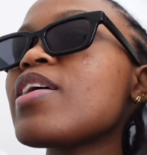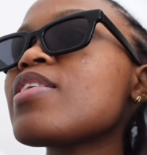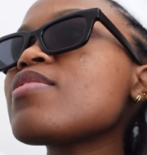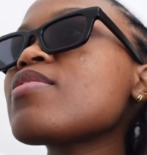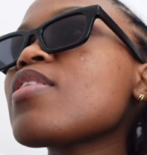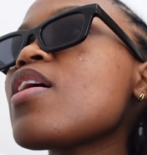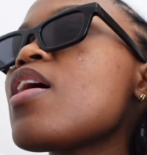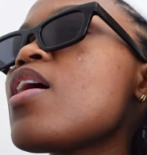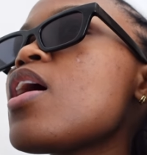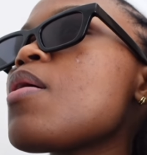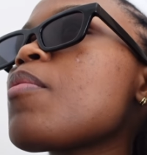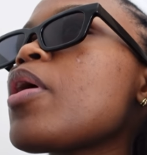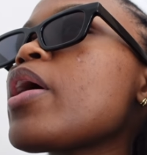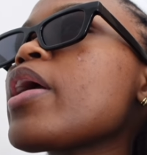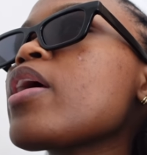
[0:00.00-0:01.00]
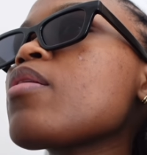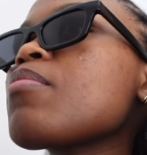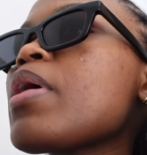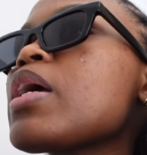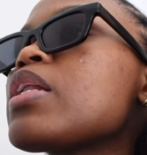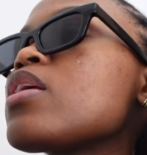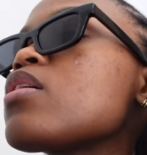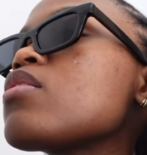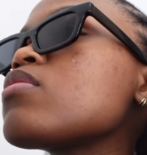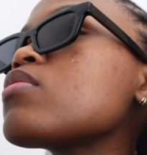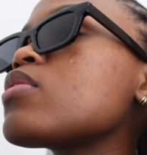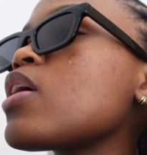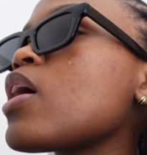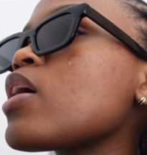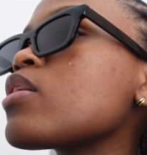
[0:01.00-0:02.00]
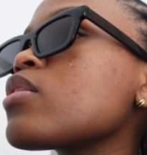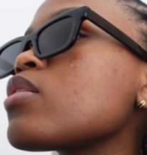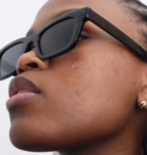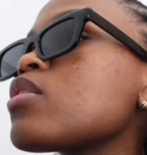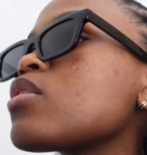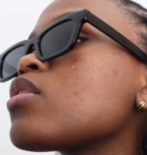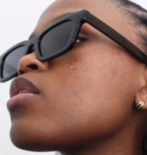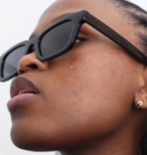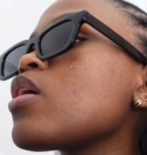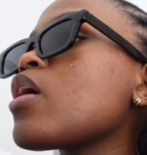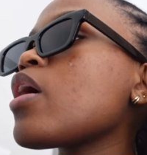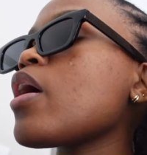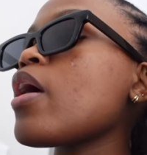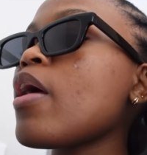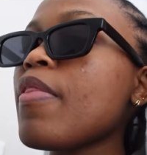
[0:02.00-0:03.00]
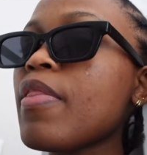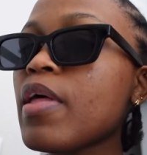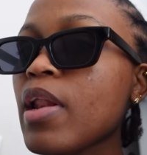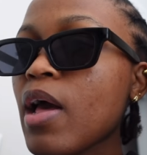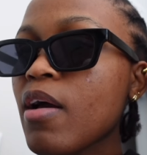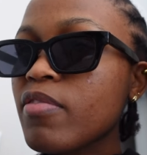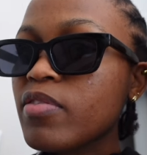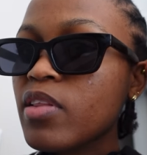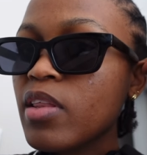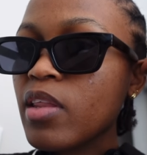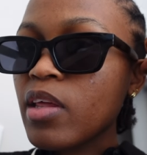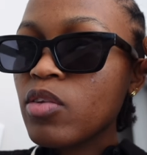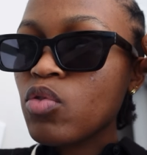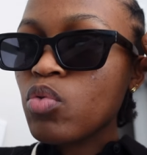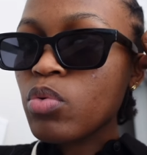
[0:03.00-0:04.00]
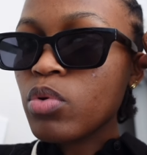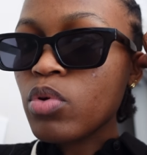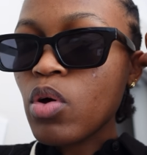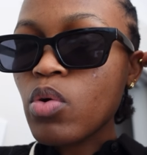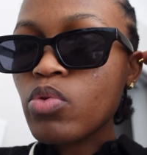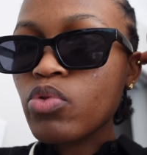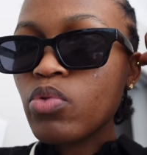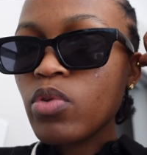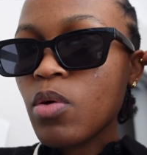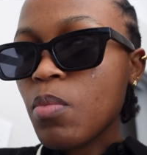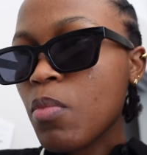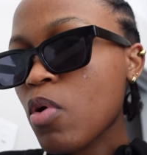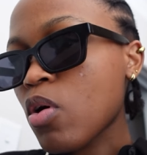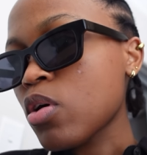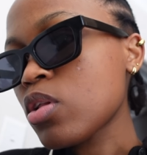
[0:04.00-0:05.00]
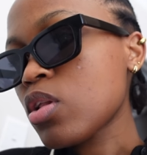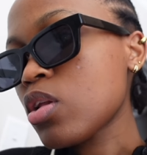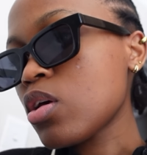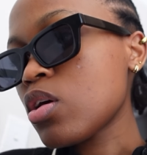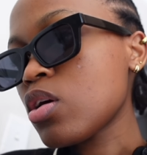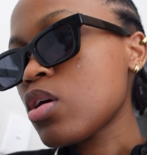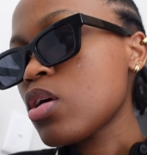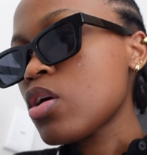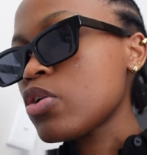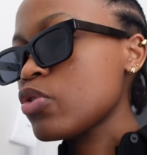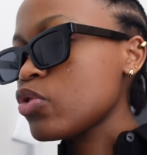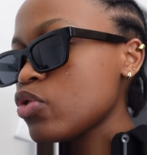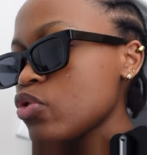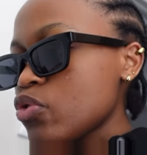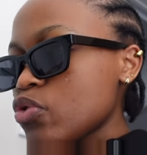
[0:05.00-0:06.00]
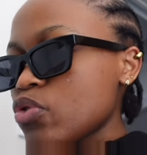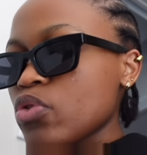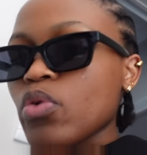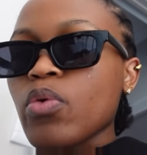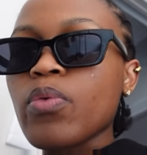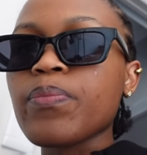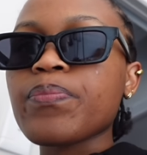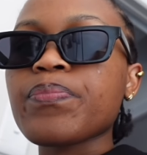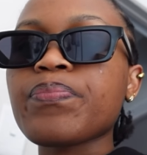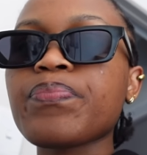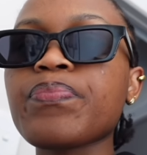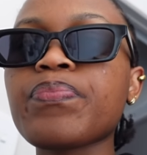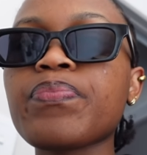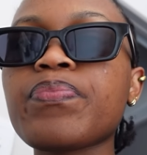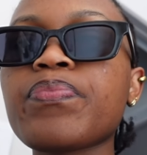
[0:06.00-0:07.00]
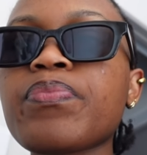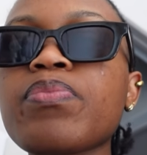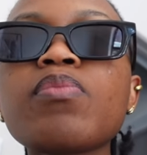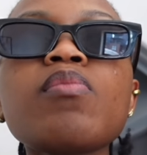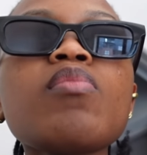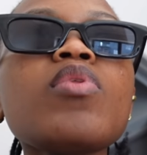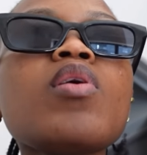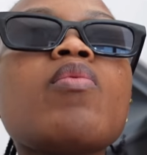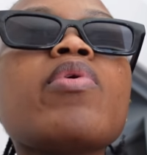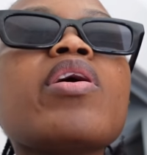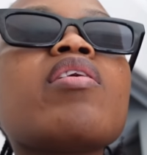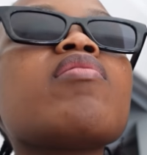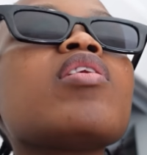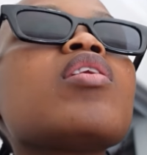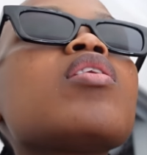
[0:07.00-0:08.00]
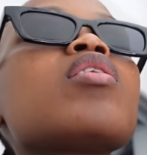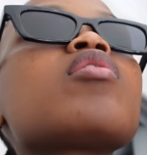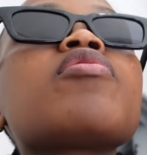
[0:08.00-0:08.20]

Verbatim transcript: ears i'm gonna get my nails done and then after that we'll go to the mall so we have a lot